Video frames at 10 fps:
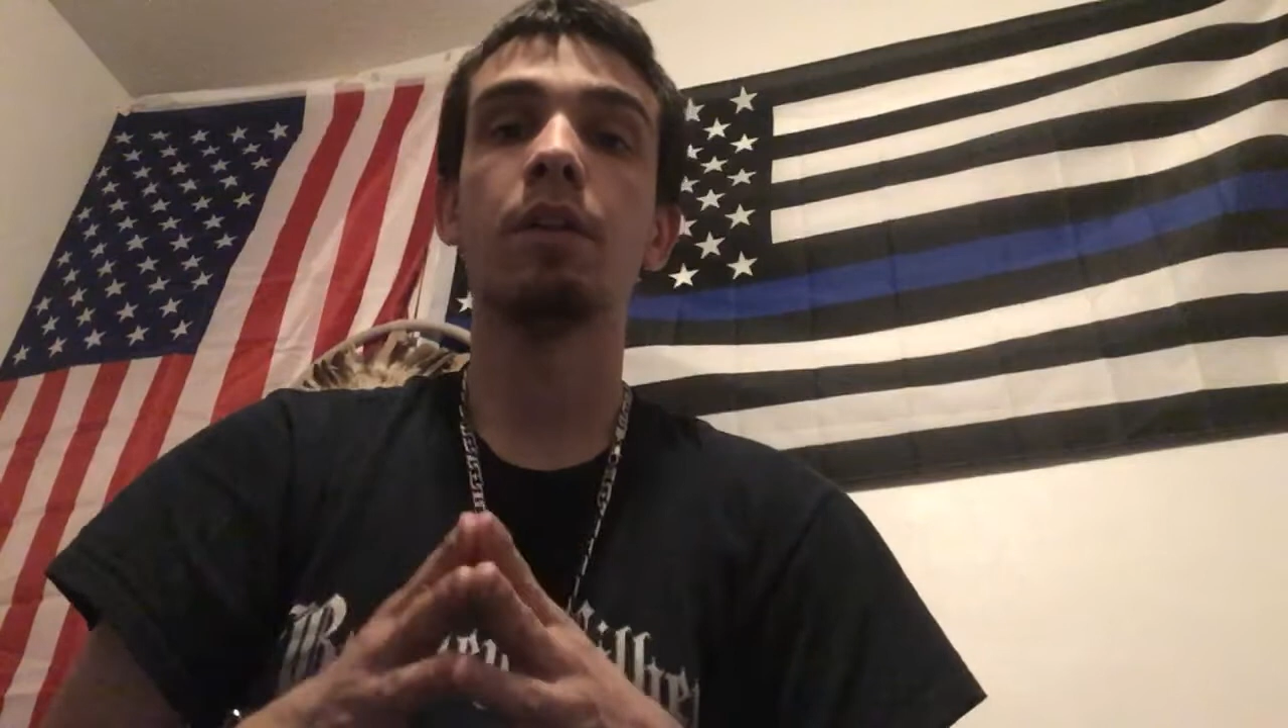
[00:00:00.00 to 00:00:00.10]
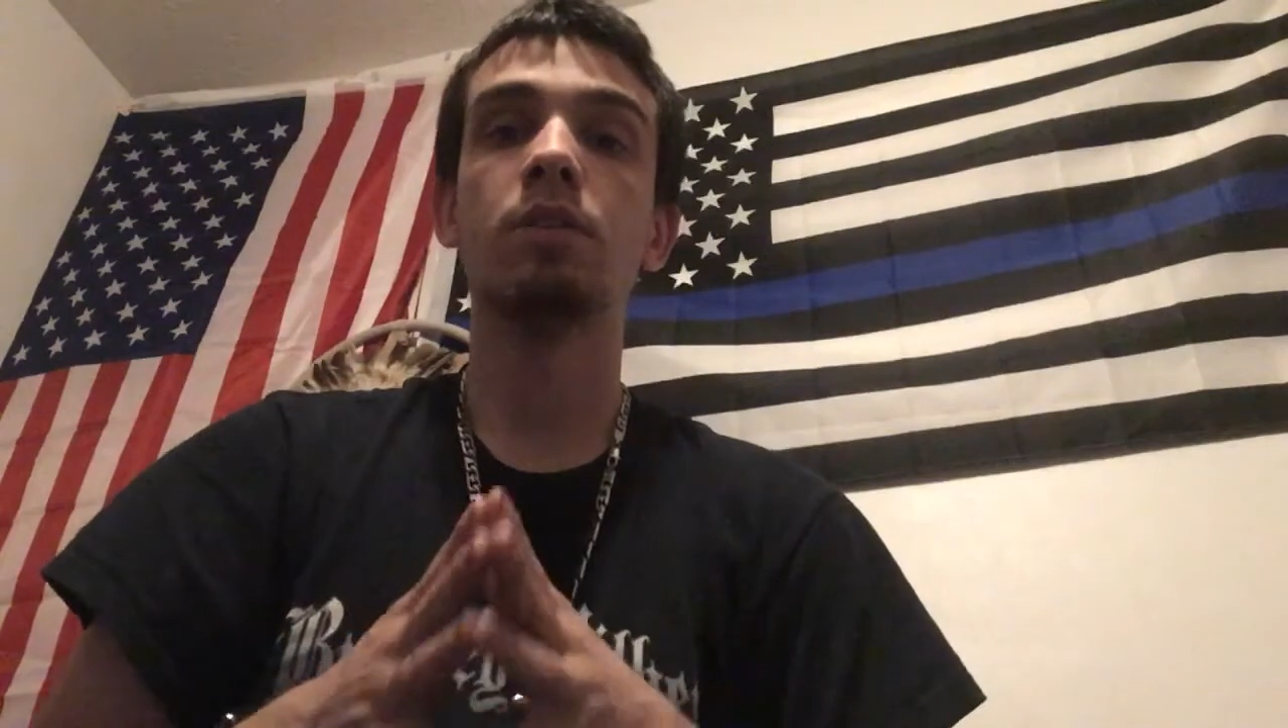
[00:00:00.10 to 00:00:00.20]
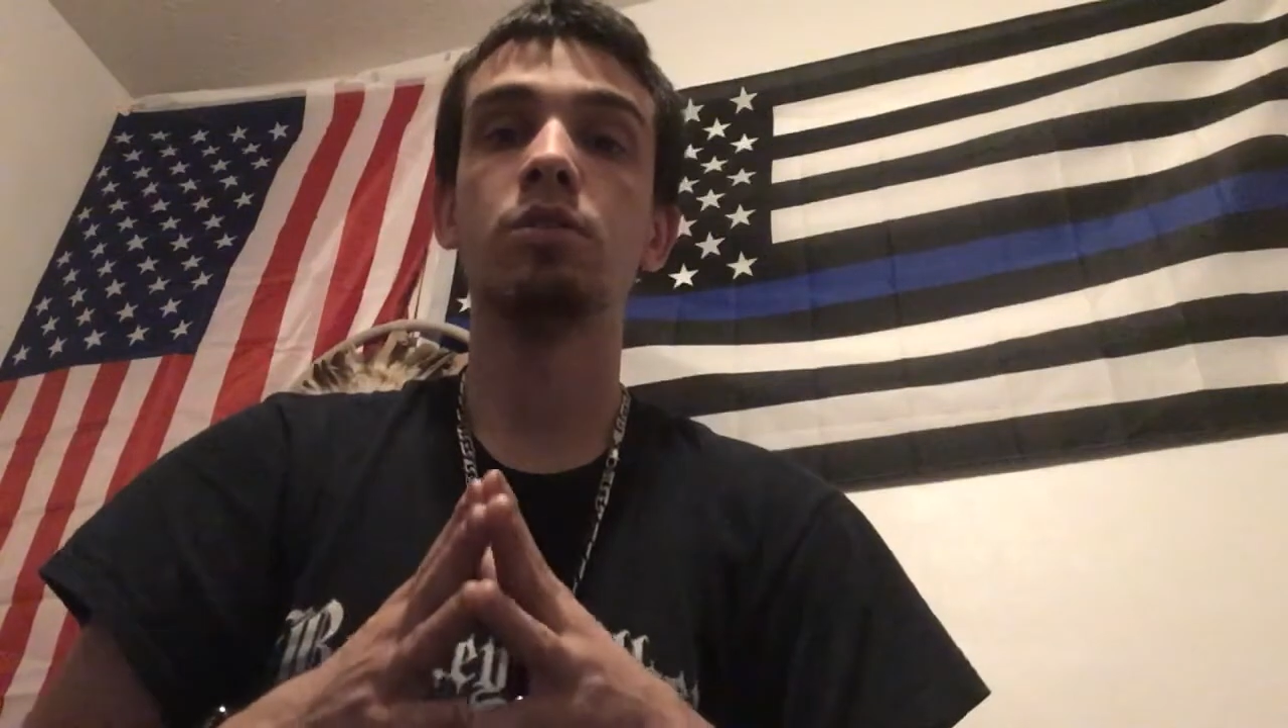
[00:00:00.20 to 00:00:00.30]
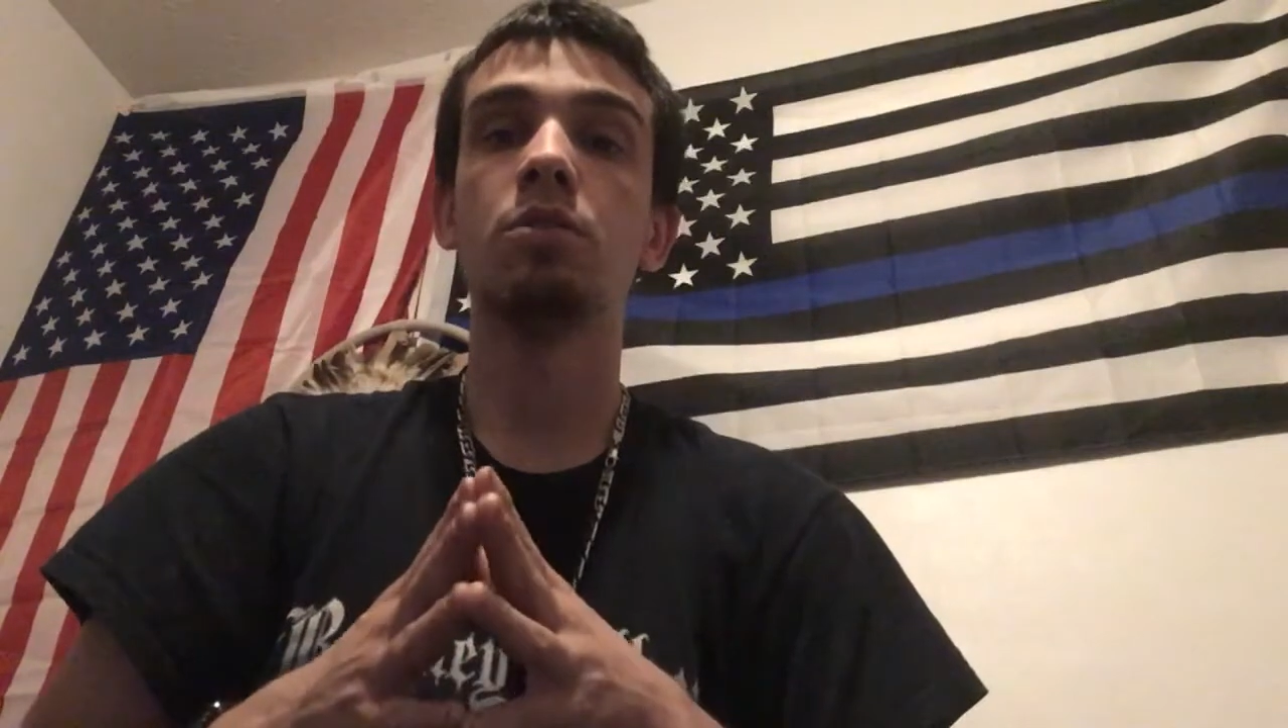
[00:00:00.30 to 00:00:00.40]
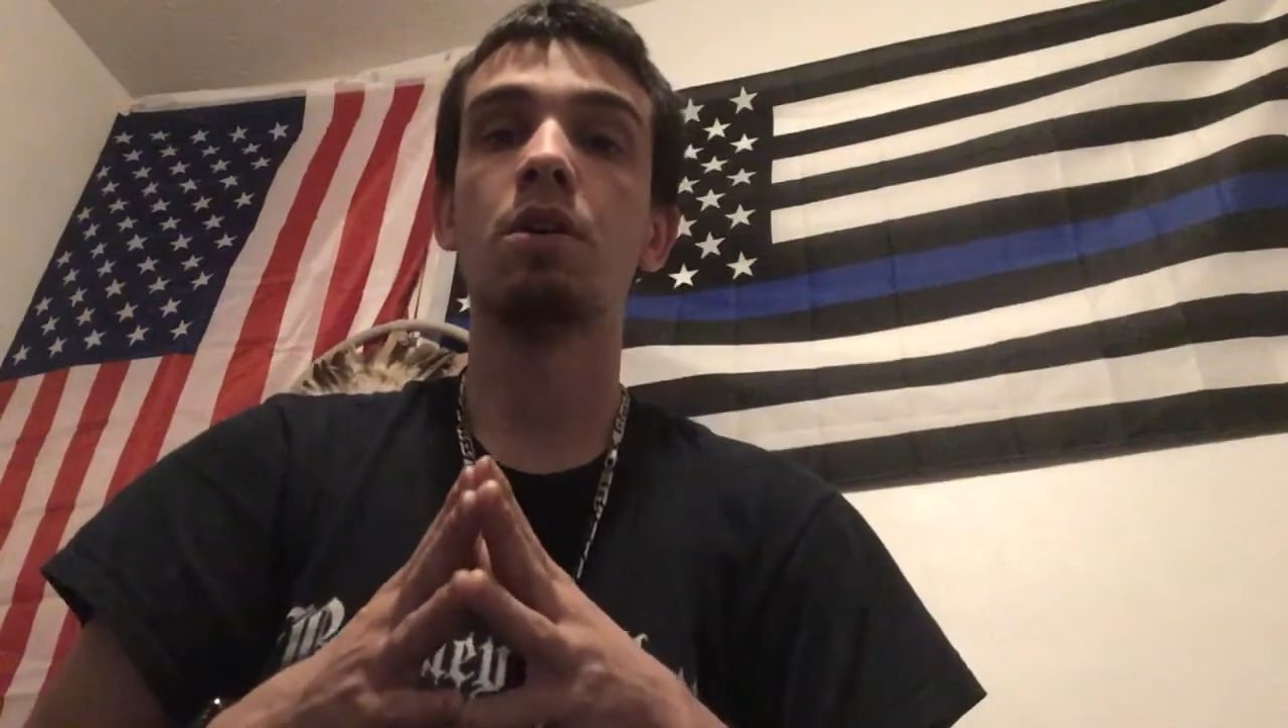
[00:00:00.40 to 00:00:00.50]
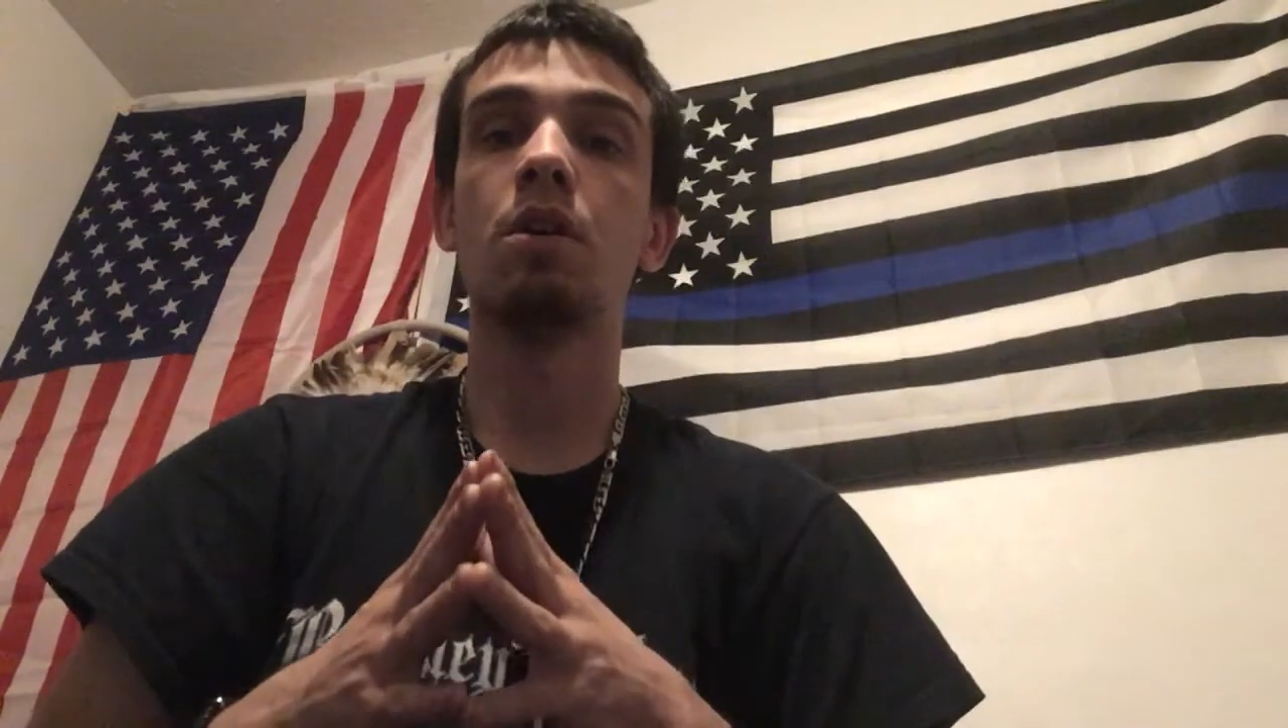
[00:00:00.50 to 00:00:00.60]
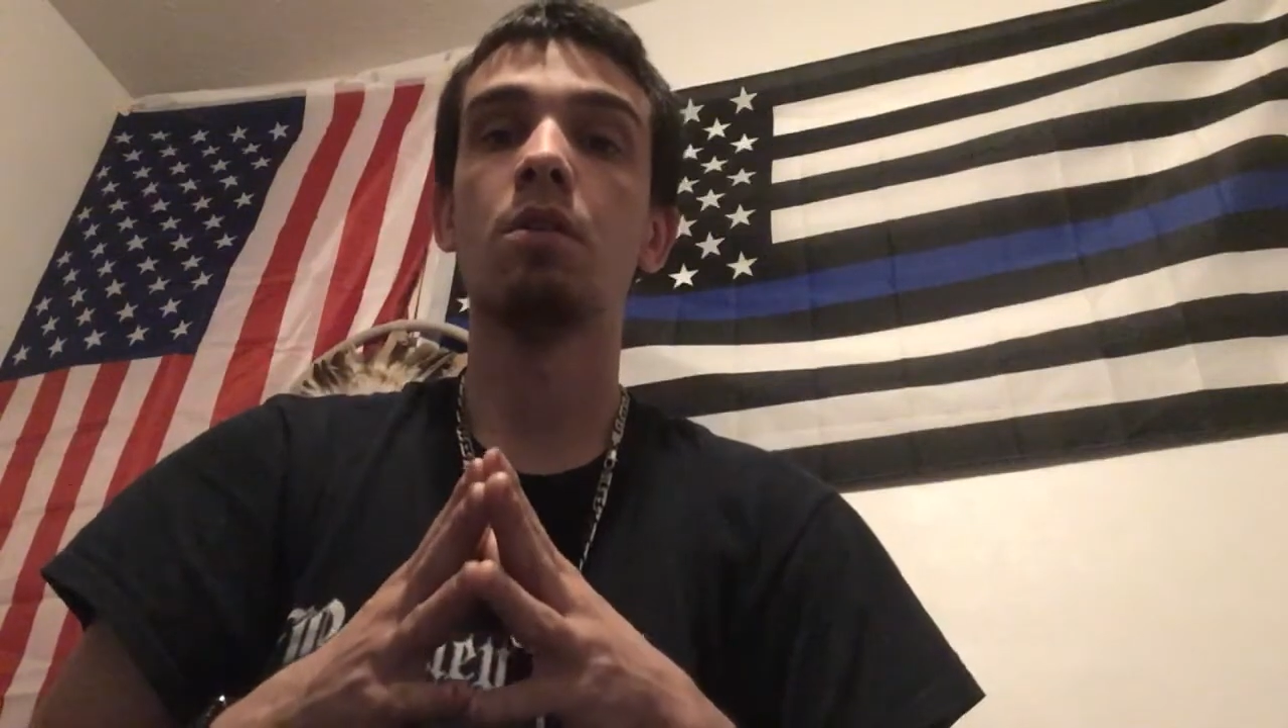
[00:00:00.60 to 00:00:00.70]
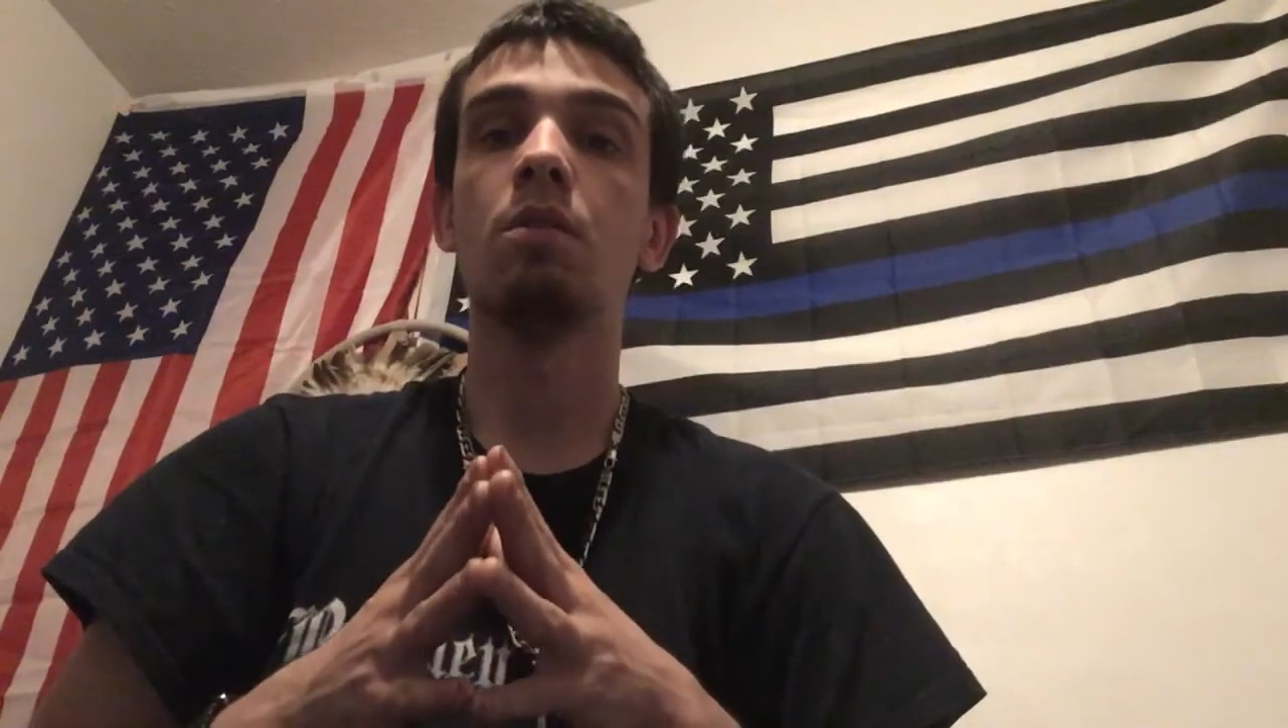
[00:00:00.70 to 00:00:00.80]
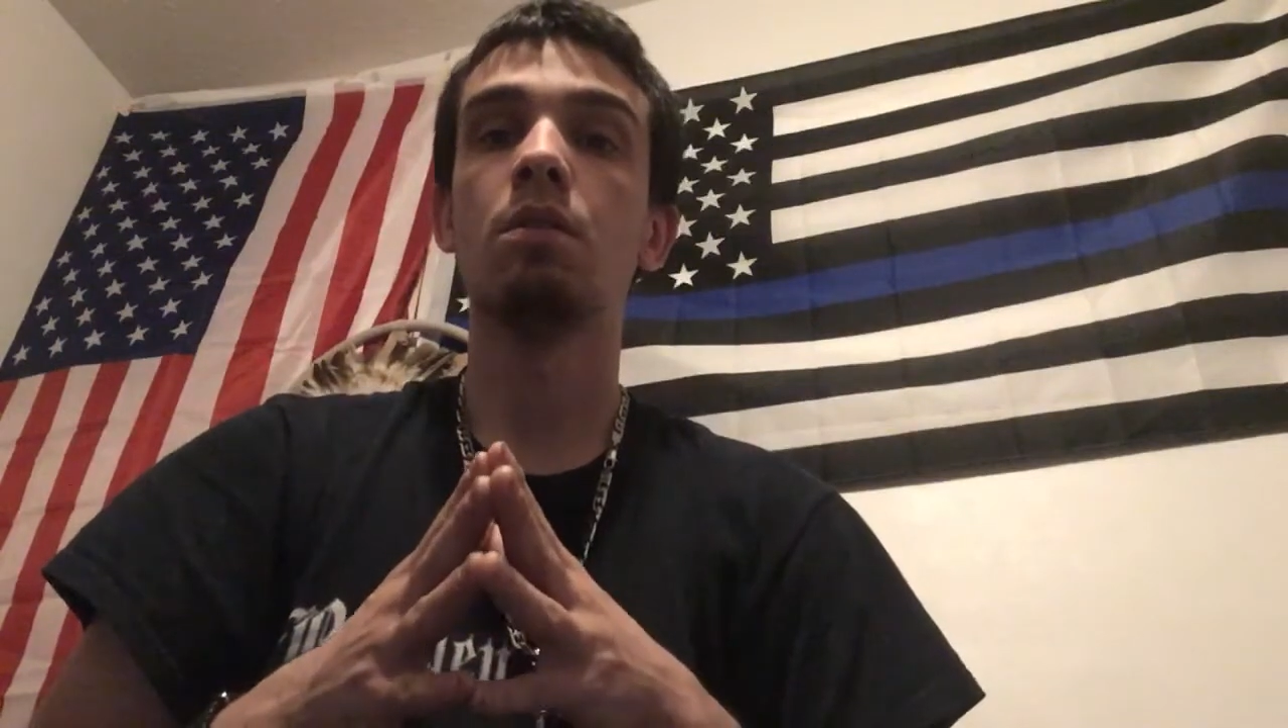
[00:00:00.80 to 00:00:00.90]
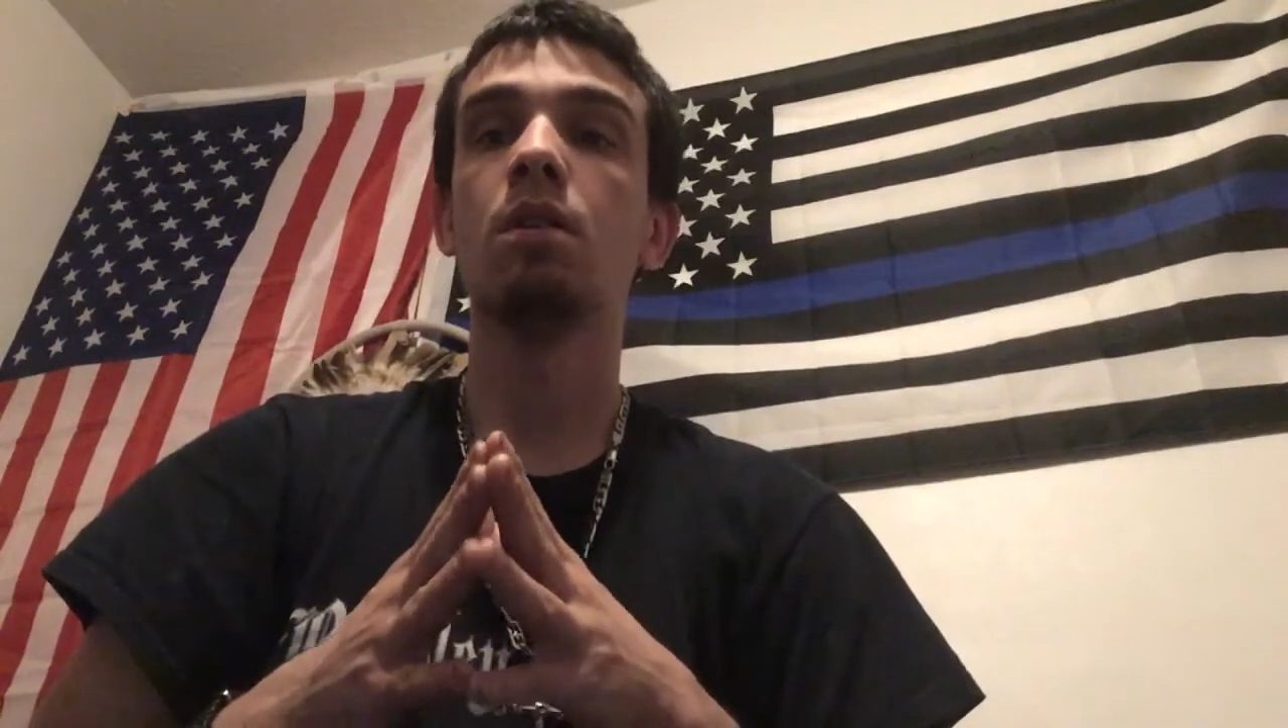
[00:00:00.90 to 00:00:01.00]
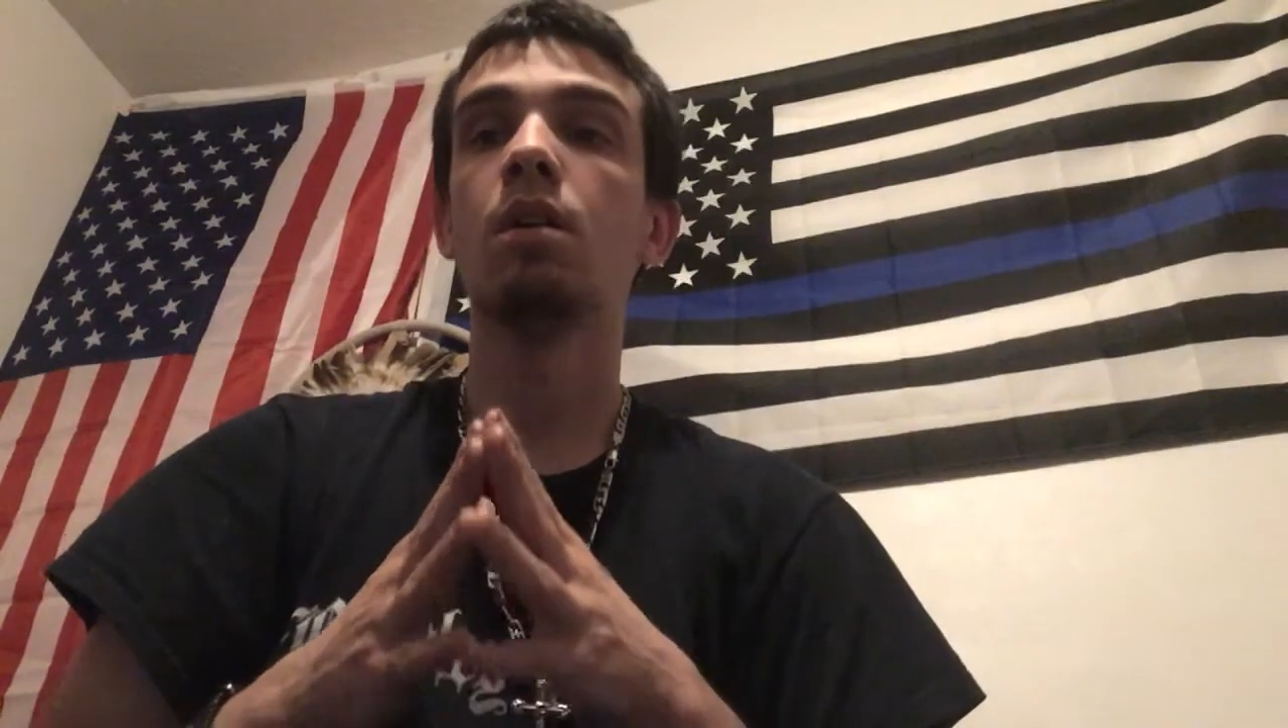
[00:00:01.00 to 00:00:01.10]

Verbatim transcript: that to y'all.